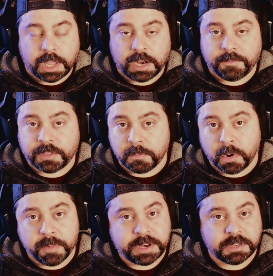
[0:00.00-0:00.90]
And if the
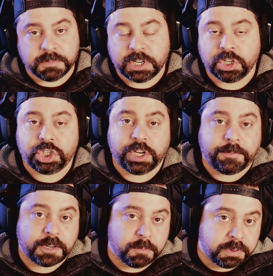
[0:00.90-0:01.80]
momentum didn't
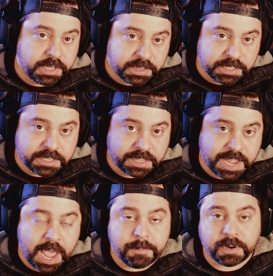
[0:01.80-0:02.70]
shift completely to the
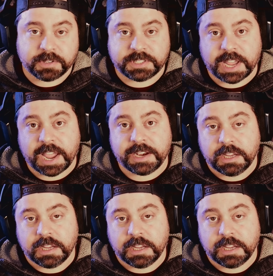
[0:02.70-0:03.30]
Capitals side